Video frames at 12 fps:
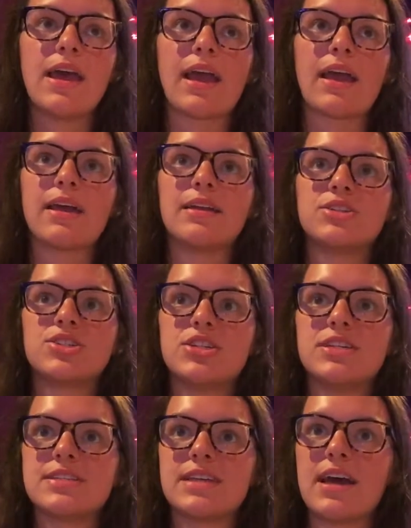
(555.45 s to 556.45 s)
and
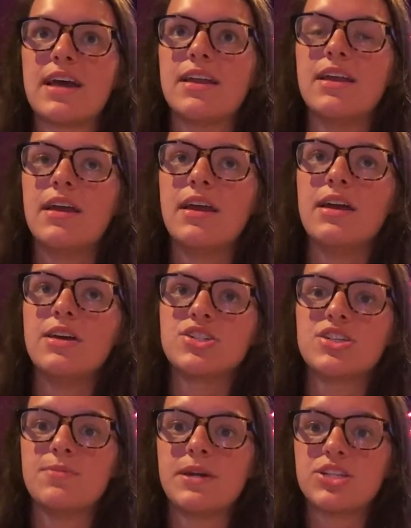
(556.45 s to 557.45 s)

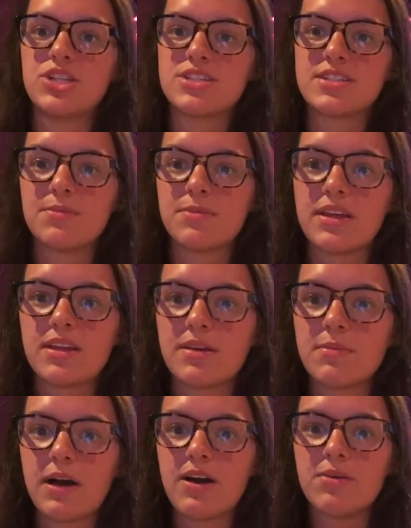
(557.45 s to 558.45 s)
she mentioned something
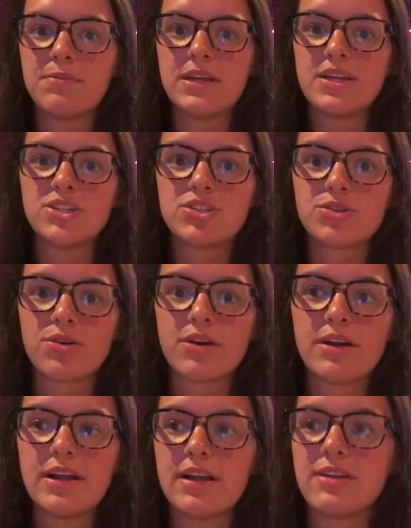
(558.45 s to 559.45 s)
about being
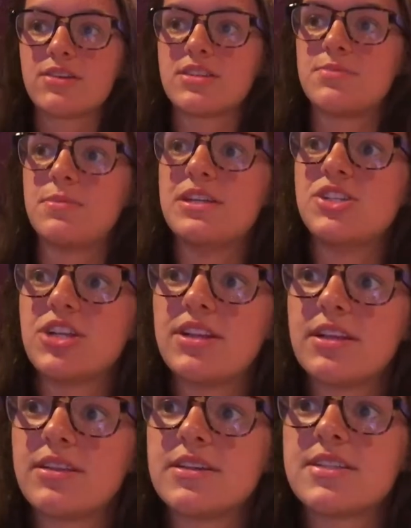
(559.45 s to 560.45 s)
short in her speech, and
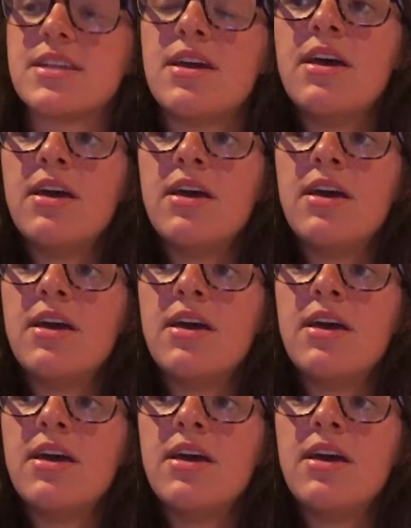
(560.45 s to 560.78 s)
that this